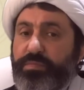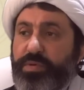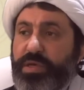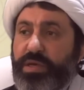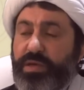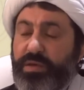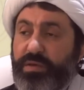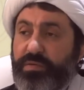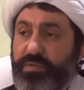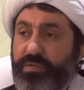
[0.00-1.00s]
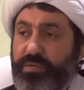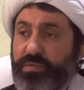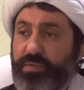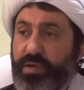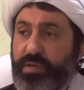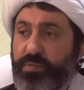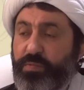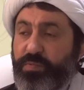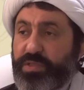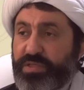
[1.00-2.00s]
Be
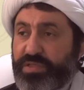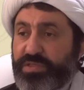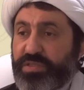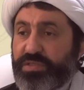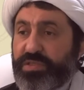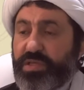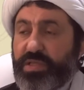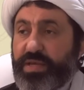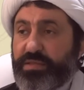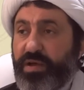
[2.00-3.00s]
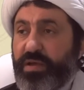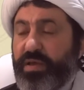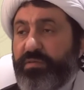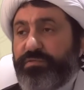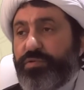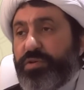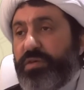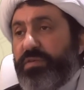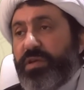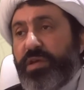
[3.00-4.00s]
witnesses that I have
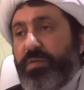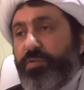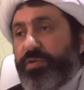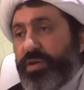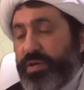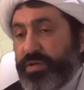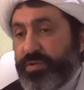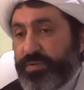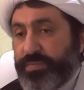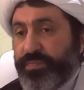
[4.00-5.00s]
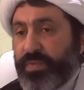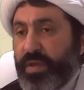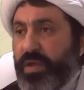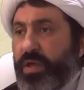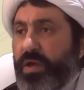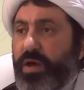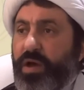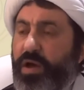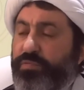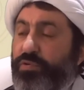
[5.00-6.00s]
forgiven him or her.
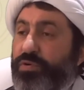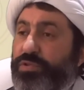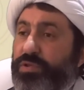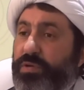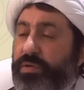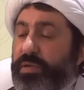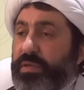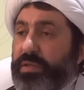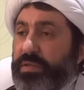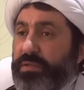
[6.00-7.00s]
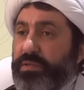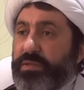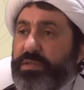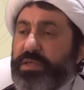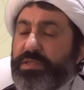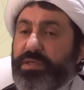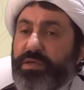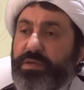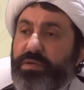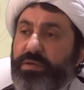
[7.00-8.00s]
Of course, this
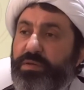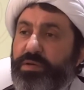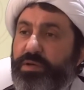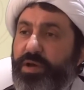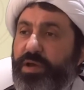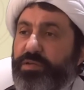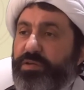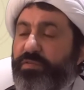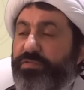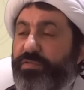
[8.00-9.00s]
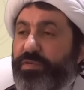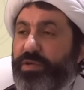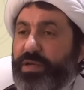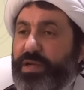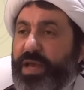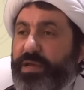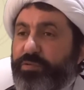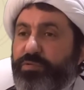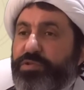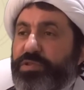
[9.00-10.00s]
kind of uh,
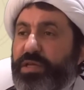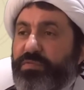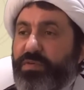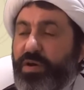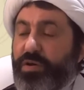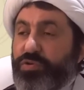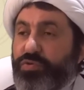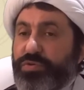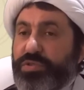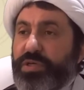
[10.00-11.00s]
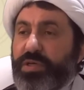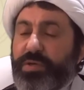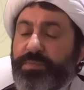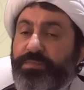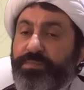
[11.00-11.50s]
language that we are using